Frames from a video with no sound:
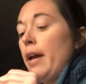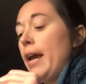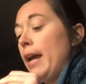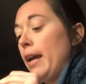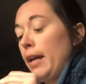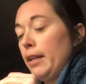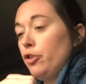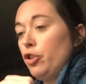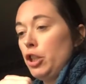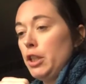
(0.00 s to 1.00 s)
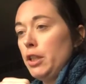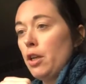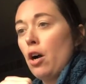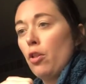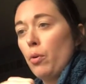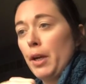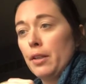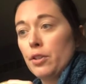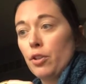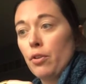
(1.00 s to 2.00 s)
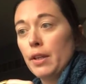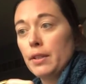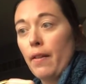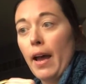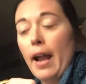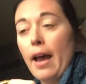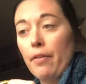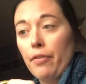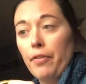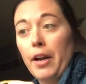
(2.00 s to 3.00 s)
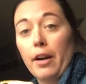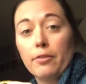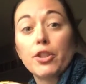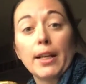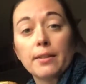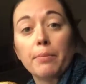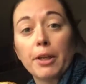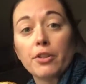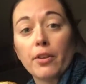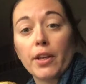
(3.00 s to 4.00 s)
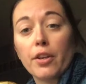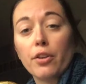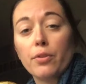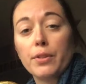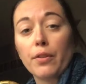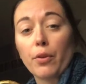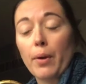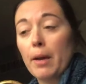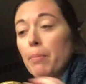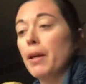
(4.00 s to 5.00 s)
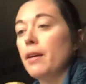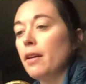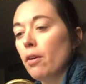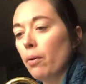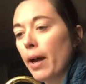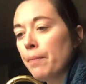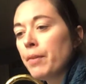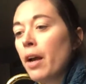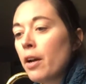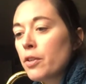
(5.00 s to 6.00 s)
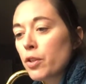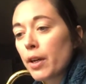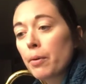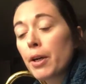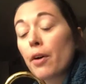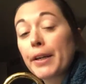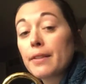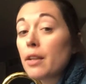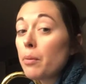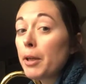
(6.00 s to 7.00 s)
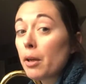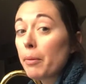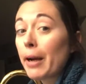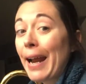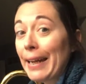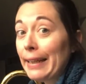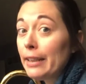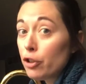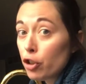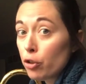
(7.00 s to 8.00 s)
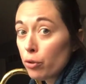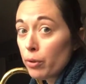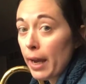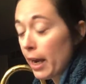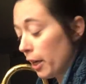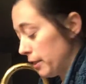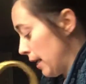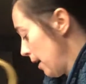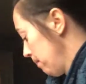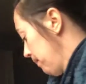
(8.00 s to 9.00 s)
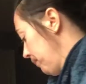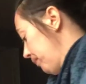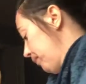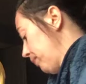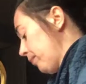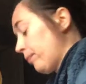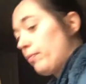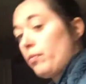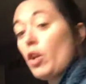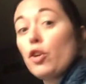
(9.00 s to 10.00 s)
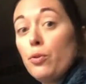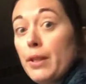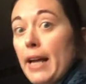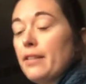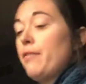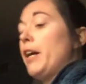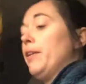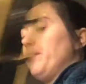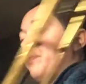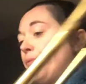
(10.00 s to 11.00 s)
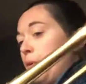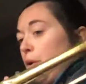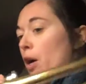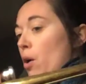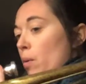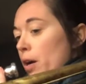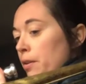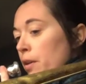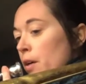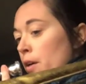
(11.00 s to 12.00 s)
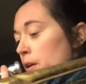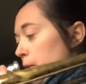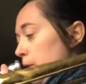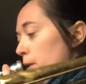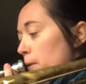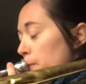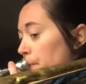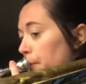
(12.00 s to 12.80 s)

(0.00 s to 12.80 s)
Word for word: a, G, all the way until you get to that F there and check to make sure that you're using the right pinky, okay? So here we go. Here's going to be number 82, air time. Use lots of air. Here we go. One, two,